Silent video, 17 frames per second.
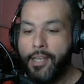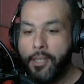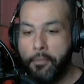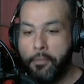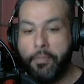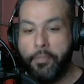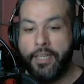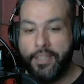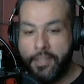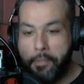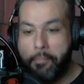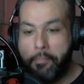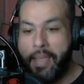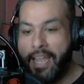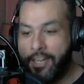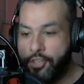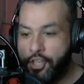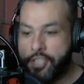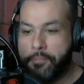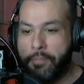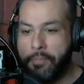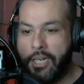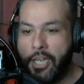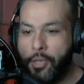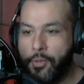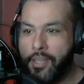But the band just
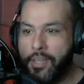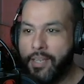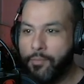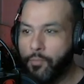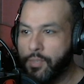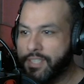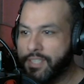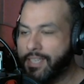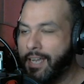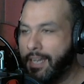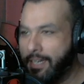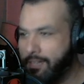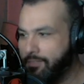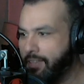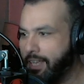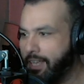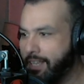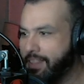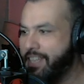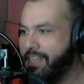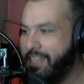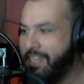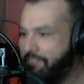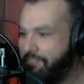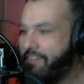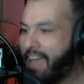below them was kind of like the
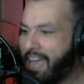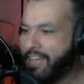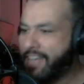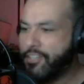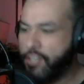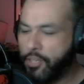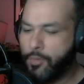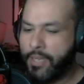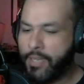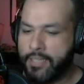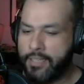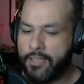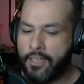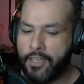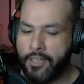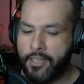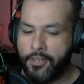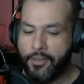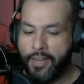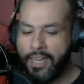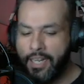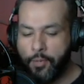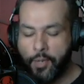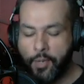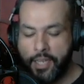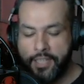de facto headliner.
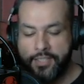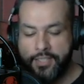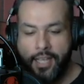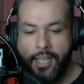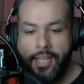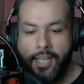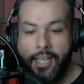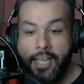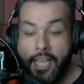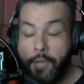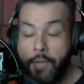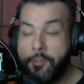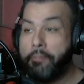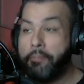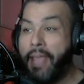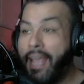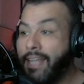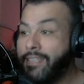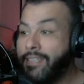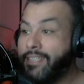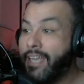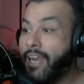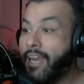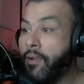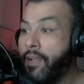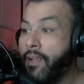Anyways, it was
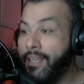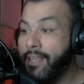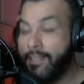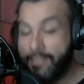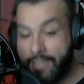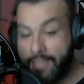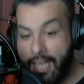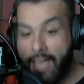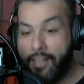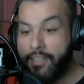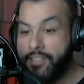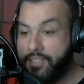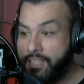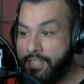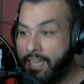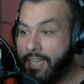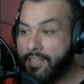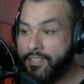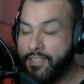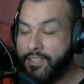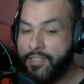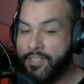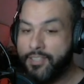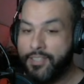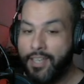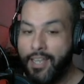Pantera in Dallas,
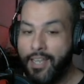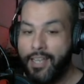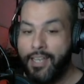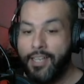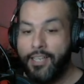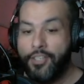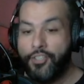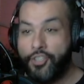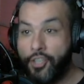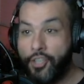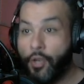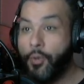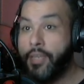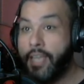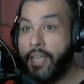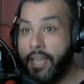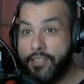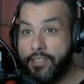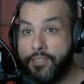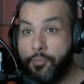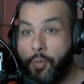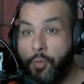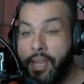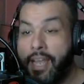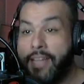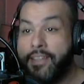Texas so, yes,
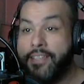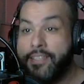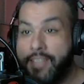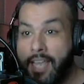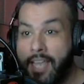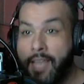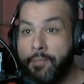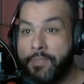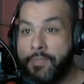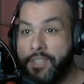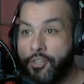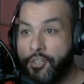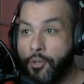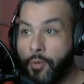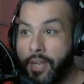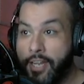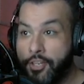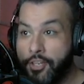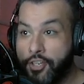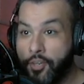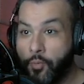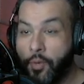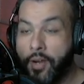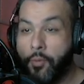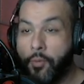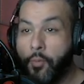we had the same
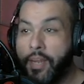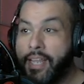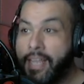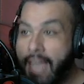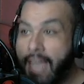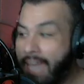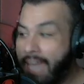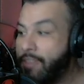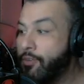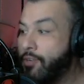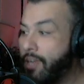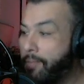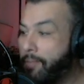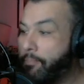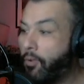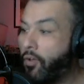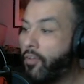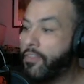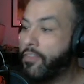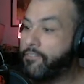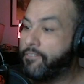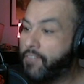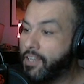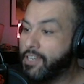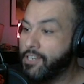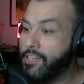situation where we gathered up all the
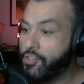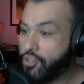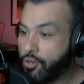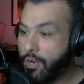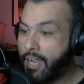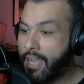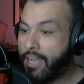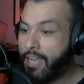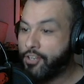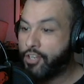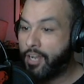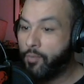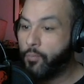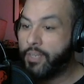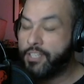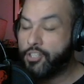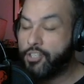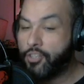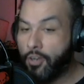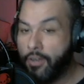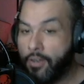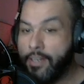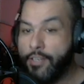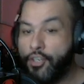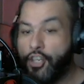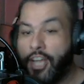fucking trash and we
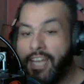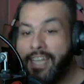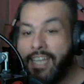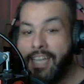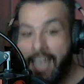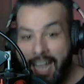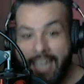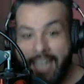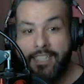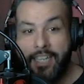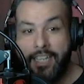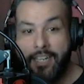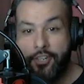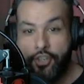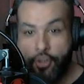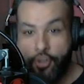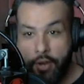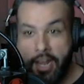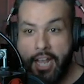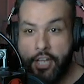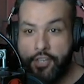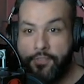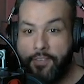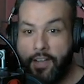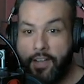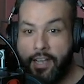started gigantic
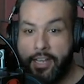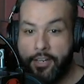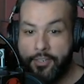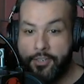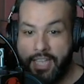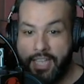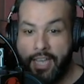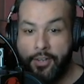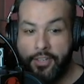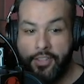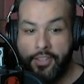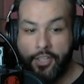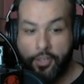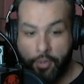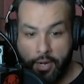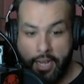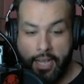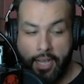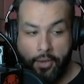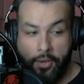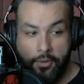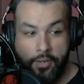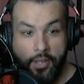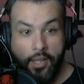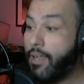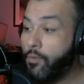trash fires out in the
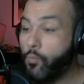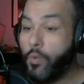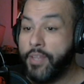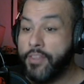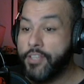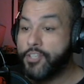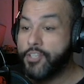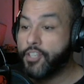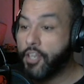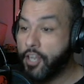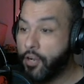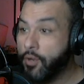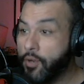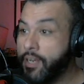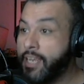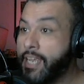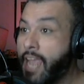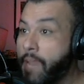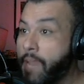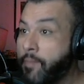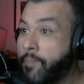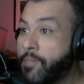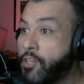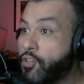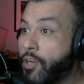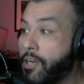crowd. When the security came
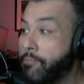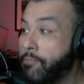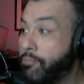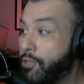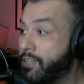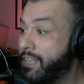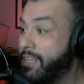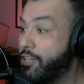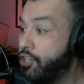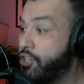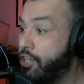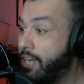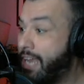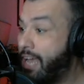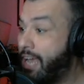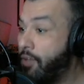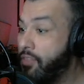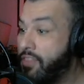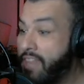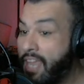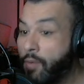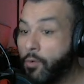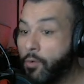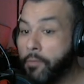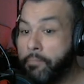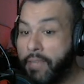up to try to put that shit out,
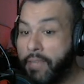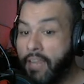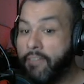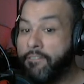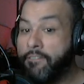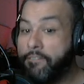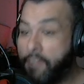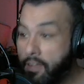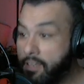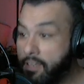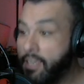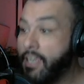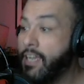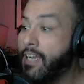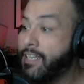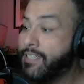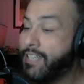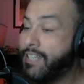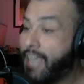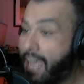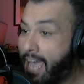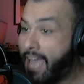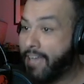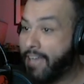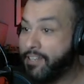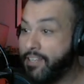they were being fucking
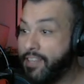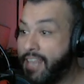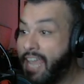attacked.